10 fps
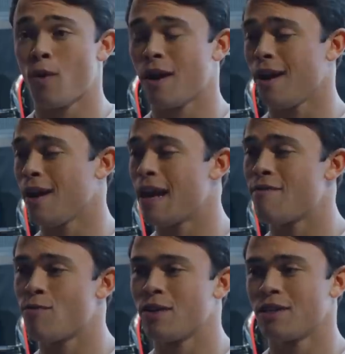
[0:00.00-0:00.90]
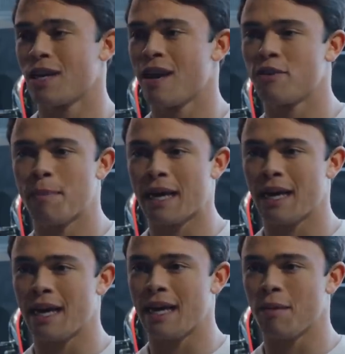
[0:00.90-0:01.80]
To put it bluntly, the
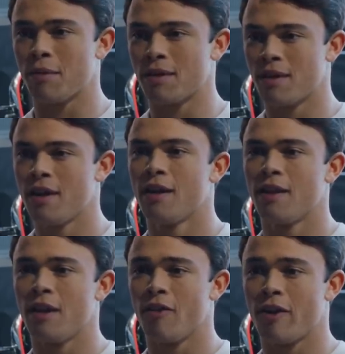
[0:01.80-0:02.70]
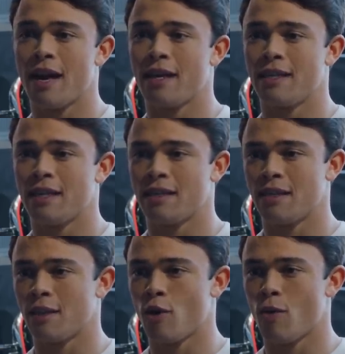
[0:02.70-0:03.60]
disappointment with this start comes
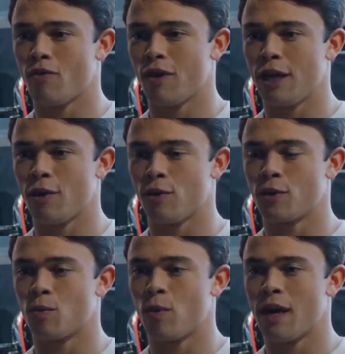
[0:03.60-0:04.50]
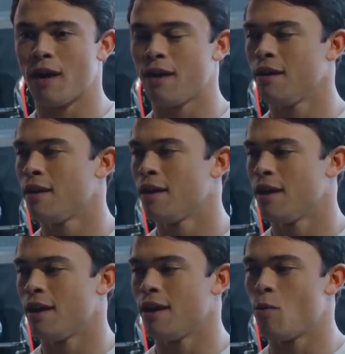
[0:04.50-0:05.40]
down to expectations.
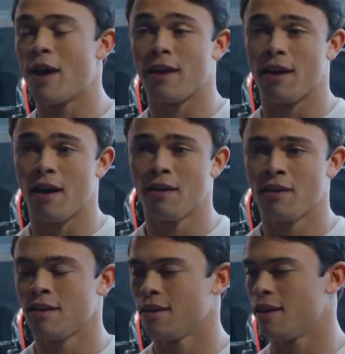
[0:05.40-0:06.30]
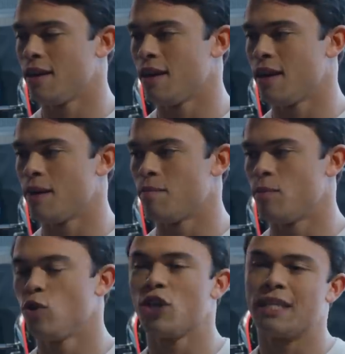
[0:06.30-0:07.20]
De Vries is not your
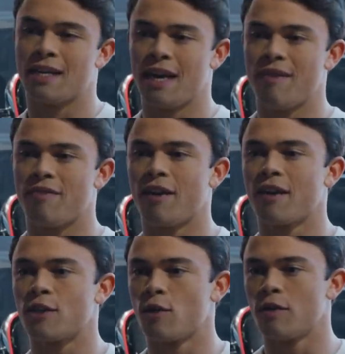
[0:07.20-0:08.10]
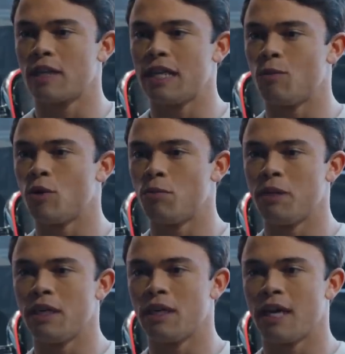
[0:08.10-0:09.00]
average run-of-the-mill rookie in his early
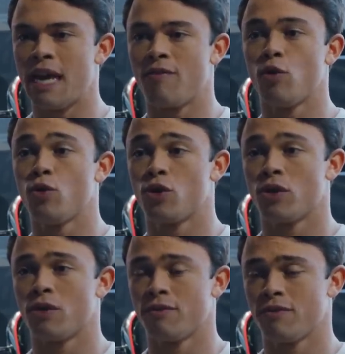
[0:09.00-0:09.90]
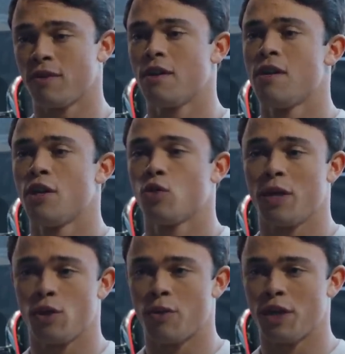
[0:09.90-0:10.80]
20s that's had some
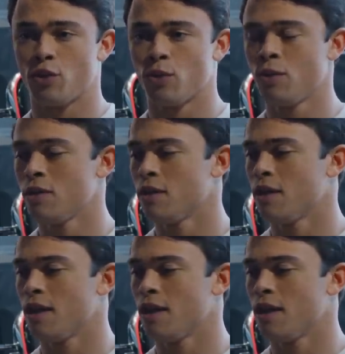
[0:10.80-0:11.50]
success in Formula 2.